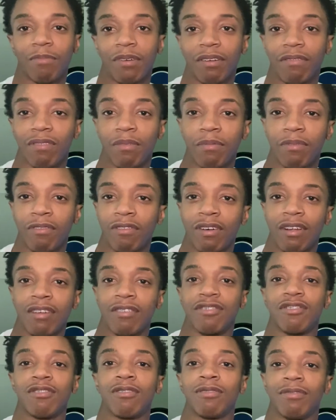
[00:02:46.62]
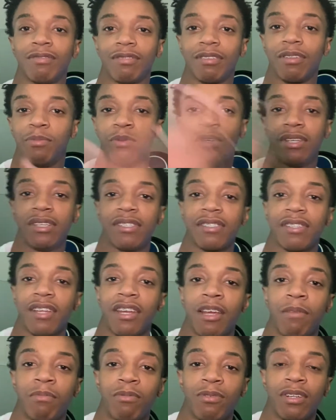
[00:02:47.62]
to flip it around, so let me study
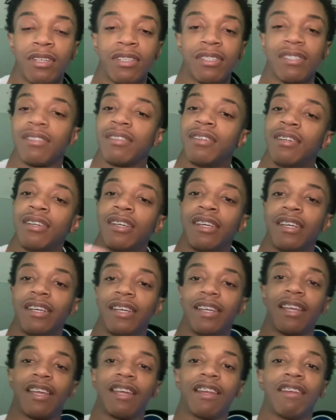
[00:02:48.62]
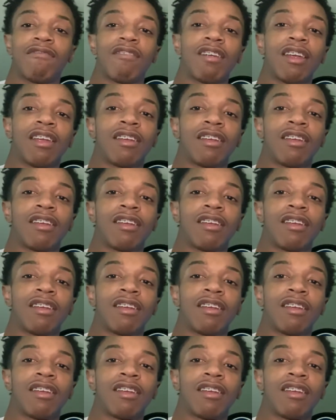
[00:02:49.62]
up on this and get it right.